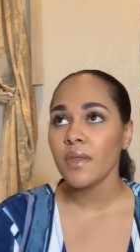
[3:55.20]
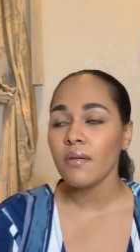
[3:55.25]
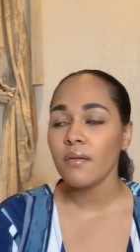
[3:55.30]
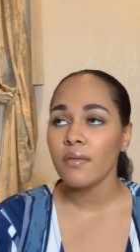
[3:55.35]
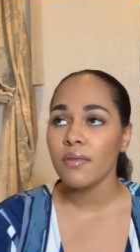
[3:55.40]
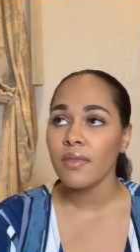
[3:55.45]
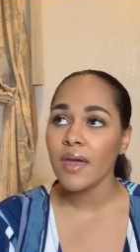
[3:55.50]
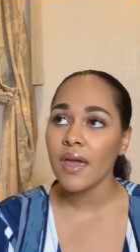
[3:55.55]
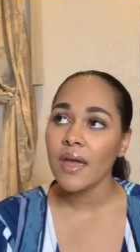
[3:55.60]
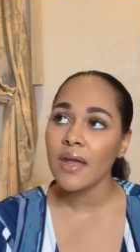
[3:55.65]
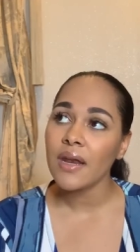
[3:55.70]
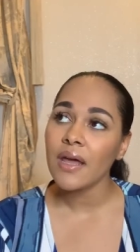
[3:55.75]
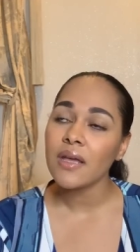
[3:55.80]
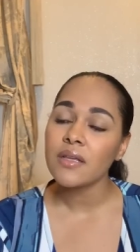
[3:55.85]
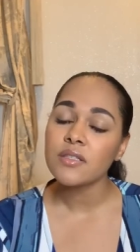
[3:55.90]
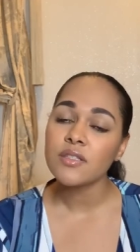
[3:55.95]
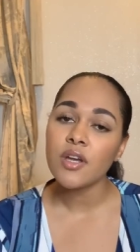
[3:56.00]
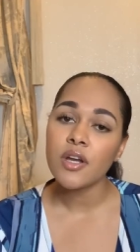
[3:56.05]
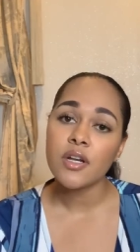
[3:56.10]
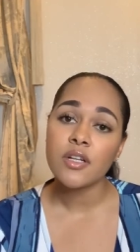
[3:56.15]
Then I
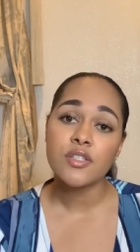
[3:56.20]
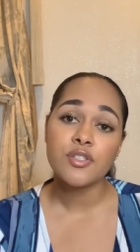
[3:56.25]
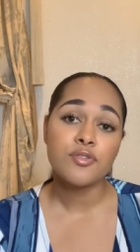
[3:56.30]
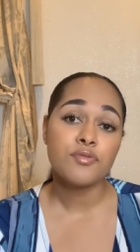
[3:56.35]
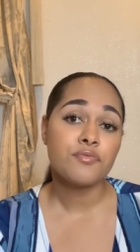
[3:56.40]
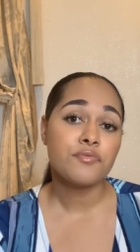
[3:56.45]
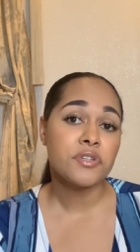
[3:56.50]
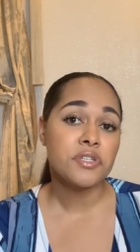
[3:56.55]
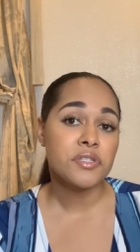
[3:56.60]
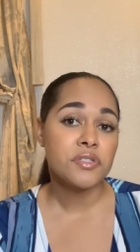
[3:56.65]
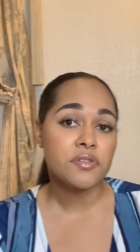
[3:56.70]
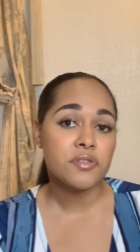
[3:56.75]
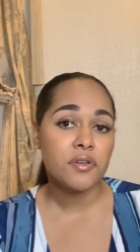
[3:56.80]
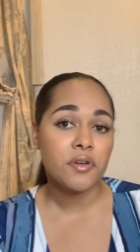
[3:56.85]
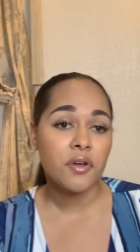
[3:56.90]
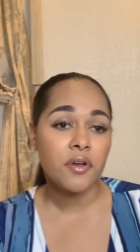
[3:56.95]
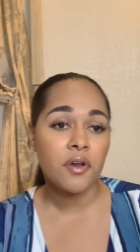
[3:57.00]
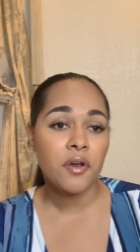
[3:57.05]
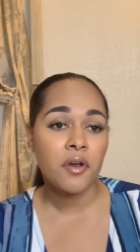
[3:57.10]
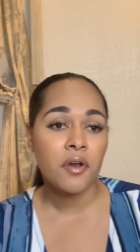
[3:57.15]
started to
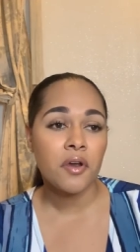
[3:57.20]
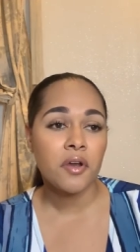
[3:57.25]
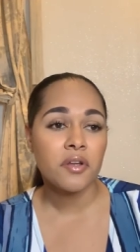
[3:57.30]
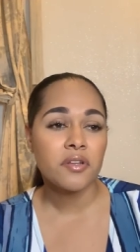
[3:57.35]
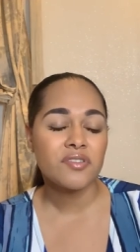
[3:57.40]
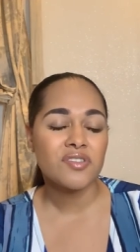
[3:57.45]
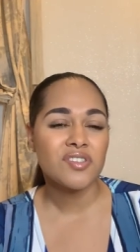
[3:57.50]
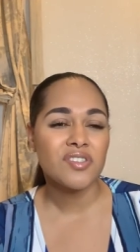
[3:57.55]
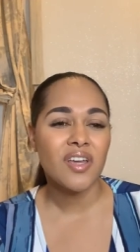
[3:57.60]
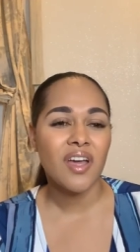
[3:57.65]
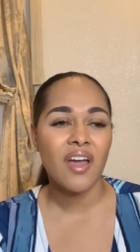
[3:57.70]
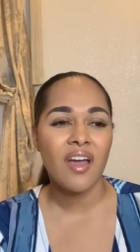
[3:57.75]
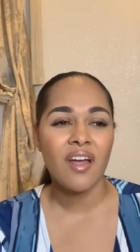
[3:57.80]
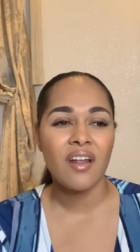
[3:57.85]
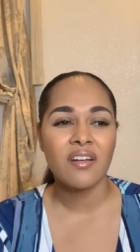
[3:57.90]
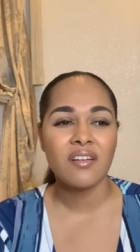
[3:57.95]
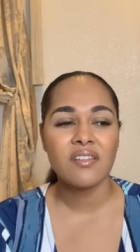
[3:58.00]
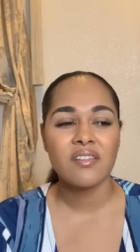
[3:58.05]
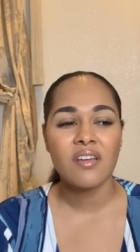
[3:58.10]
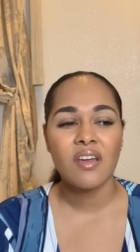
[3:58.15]
research
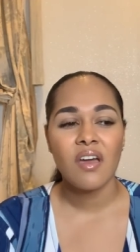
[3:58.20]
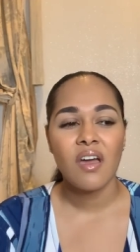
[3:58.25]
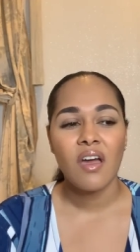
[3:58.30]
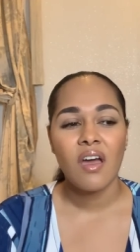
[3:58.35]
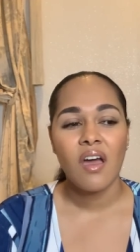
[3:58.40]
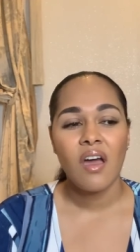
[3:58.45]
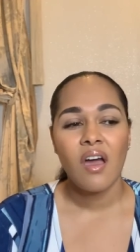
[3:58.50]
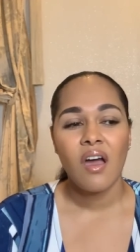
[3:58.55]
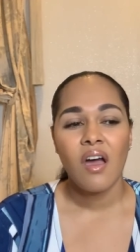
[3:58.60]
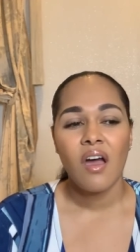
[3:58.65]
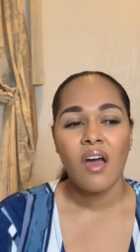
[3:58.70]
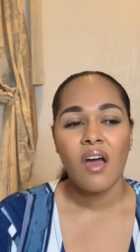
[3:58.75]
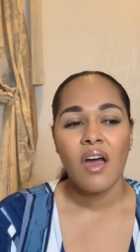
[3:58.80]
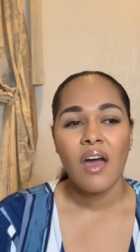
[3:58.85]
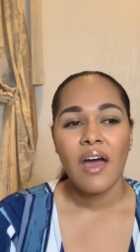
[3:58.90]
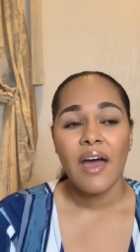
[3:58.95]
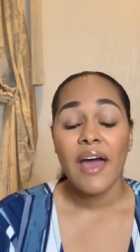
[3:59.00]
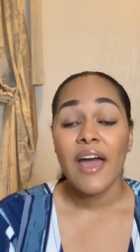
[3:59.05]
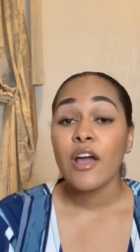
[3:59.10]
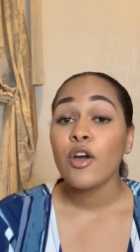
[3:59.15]
and
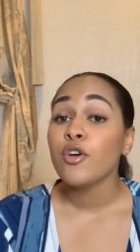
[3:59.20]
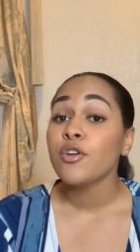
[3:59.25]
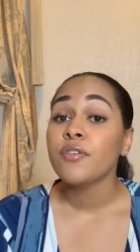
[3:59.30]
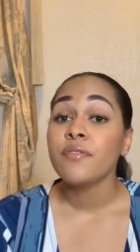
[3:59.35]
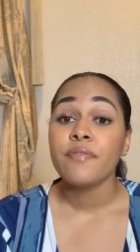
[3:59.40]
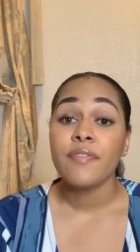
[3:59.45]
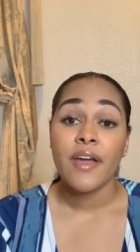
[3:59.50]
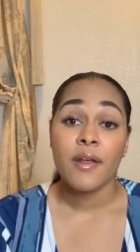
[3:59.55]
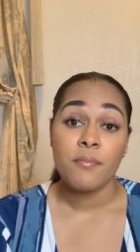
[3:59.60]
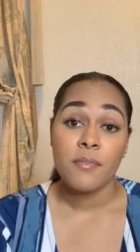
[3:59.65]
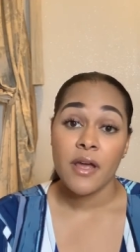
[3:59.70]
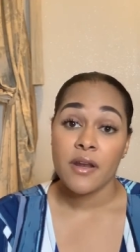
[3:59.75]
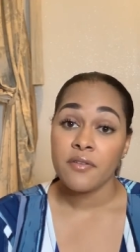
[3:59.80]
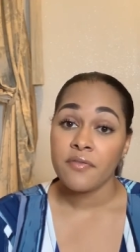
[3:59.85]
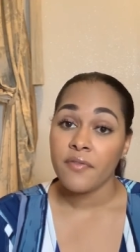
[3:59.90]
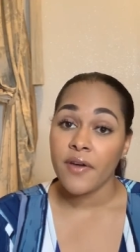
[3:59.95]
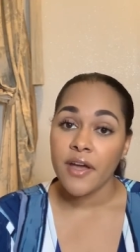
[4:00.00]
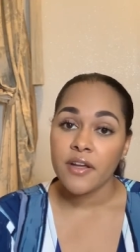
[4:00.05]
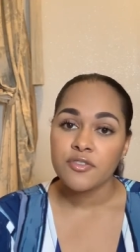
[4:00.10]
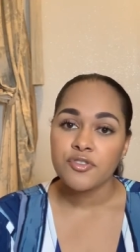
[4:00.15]
I couldn't find
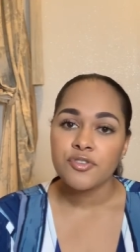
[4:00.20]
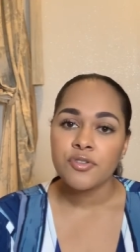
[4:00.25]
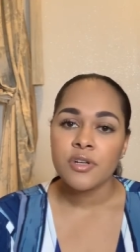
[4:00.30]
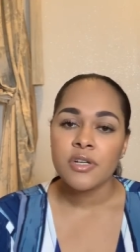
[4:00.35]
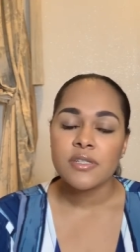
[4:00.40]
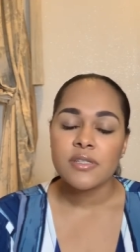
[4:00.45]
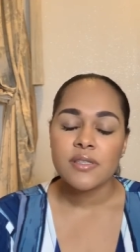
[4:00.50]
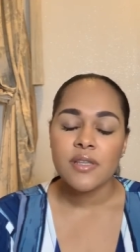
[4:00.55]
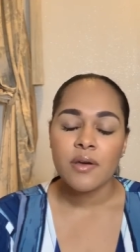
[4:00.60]
manufacturers.